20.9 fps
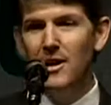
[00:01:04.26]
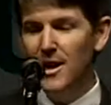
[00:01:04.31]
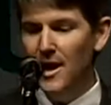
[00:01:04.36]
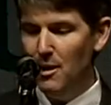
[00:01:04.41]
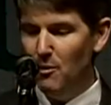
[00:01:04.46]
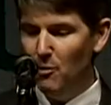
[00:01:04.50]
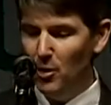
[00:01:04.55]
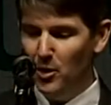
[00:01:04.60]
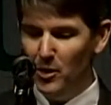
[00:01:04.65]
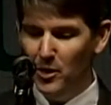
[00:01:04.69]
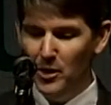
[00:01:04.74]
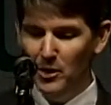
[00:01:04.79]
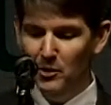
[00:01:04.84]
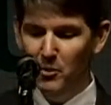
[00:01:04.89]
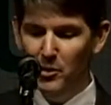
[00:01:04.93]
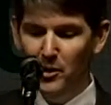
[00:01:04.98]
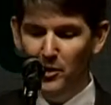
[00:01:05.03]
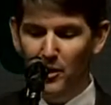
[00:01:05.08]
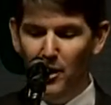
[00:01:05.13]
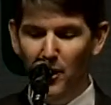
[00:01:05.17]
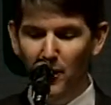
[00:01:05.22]
networking
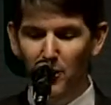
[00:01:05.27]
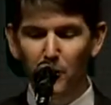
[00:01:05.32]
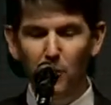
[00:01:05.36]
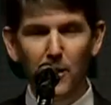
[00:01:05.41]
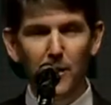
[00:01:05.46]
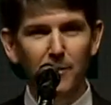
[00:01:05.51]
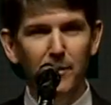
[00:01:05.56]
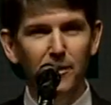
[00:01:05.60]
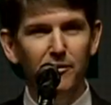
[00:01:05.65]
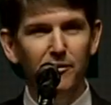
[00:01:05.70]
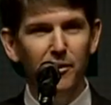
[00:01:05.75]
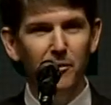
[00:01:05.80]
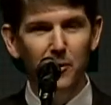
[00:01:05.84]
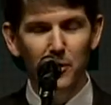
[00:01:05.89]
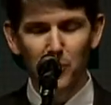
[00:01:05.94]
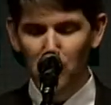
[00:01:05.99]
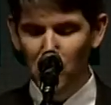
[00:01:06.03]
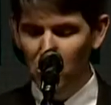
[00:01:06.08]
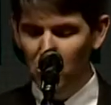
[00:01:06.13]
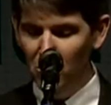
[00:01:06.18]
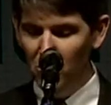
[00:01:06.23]
with other women from the
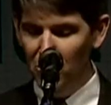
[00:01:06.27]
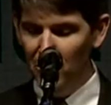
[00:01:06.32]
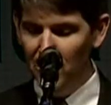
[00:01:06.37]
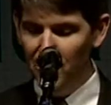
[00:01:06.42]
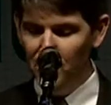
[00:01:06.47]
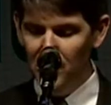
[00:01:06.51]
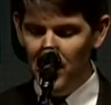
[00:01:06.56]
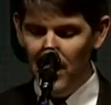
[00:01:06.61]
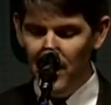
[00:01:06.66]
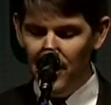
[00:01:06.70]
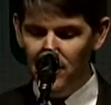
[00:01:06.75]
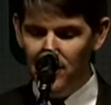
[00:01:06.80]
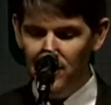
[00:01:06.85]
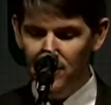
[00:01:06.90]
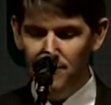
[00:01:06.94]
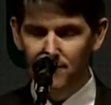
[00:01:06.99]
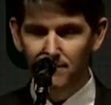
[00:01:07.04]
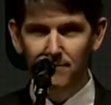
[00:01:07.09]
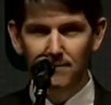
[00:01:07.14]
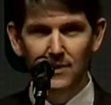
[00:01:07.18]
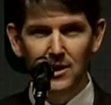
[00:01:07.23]
Junior League of Jackson
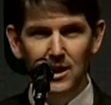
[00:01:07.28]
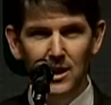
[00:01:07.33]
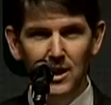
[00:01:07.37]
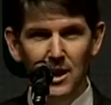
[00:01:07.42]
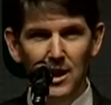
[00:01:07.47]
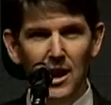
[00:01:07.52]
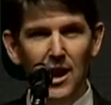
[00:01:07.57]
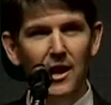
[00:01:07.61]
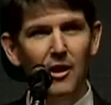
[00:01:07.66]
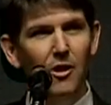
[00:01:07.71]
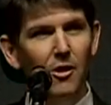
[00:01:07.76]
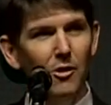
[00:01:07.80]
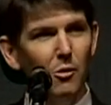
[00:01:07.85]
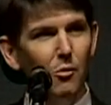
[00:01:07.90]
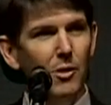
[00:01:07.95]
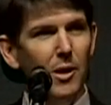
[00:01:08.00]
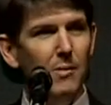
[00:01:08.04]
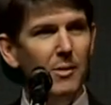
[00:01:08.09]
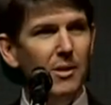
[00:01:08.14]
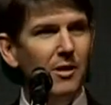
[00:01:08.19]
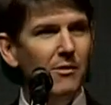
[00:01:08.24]
and other
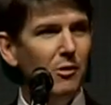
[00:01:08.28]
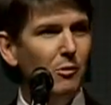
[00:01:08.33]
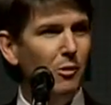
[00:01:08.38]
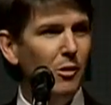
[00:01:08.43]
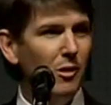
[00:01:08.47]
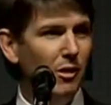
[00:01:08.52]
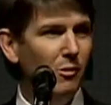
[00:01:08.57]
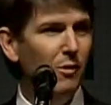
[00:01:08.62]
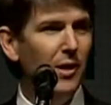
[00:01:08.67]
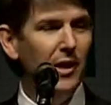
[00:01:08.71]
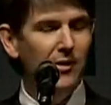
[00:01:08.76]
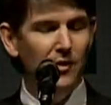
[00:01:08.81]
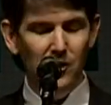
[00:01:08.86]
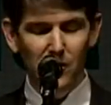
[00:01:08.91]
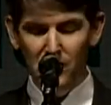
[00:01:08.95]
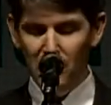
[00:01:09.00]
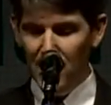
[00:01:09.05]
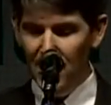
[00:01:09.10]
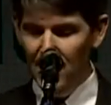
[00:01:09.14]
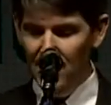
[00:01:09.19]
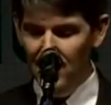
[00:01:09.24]
women around the
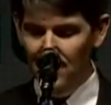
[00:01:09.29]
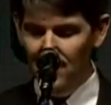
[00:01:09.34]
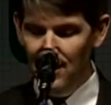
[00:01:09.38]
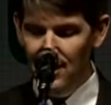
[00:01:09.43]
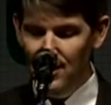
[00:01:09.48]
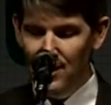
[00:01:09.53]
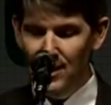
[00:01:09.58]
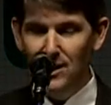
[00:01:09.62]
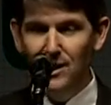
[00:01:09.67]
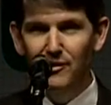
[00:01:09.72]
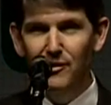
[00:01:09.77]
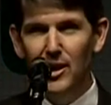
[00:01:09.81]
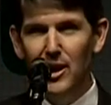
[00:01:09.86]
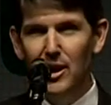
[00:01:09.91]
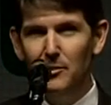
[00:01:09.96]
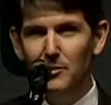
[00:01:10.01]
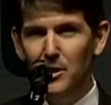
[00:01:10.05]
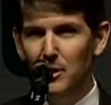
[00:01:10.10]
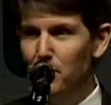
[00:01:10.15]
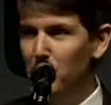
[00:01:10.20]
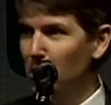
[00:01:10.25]
state, and they
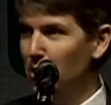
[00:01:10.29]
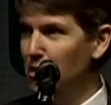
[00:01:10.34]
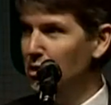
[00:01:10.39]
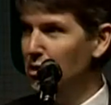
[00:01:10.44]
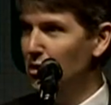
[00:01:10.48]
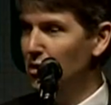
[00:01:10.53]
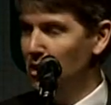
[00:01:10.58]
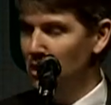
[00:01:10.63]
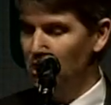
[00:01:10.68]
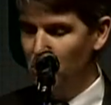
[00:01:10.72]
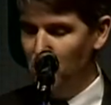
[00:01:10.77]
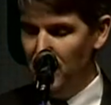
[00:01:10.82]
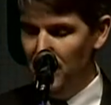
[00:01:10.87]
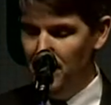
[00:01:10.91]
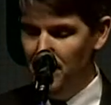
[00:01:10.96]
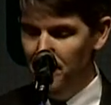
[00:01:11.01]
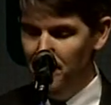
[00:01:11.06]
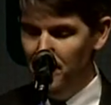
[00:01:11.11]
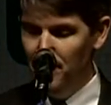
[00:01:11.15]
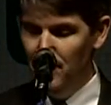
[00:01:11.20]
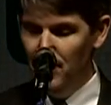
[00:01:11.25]
developed and pursued a
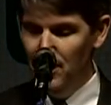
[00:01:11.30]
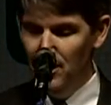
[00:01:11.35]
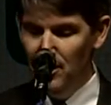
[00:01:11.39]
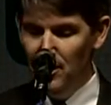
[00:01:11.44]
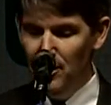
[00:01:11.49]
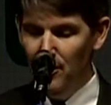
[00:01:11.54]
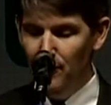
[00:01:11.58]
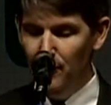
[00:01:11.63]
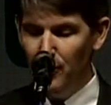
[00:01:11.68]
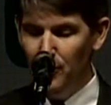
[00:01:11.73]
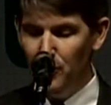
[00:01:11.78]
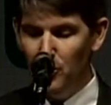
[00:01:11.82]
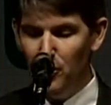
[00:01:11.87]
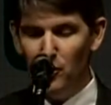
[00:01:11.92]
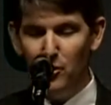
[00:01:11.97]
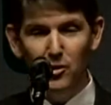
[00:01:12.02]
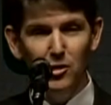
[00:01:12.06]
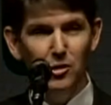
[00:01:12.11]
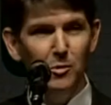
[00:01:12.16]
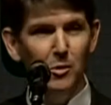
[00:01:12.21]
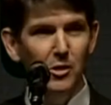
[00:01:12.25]
dream for a
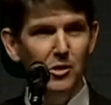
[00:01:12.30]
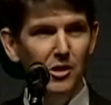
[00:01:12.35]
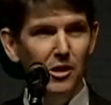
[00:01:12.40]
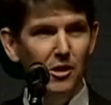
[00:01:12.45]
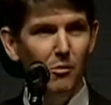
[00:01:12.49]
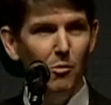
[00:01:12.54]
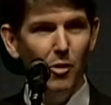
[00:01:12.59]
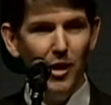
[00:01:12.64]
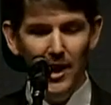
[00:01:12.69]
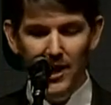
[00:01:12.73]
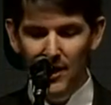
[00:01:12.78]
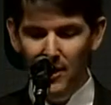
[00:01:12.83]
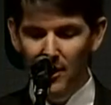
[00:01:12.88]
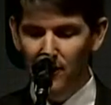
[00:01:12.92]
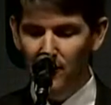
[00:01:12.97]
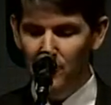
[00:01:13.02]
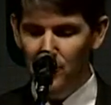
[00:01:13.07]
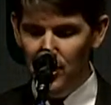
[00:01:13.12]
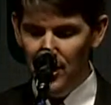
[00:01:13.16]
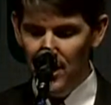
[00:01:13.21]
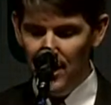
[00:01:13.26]
children's museum right here
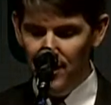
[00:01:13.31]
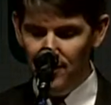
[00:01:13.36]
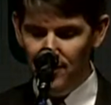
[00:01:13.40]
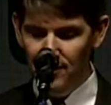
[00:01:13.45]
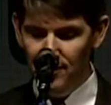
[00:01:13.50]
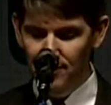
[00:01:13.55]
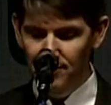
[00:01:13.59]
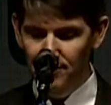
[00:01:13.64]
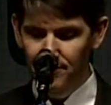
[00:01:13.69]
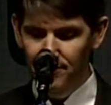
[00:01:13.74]
in Jackson.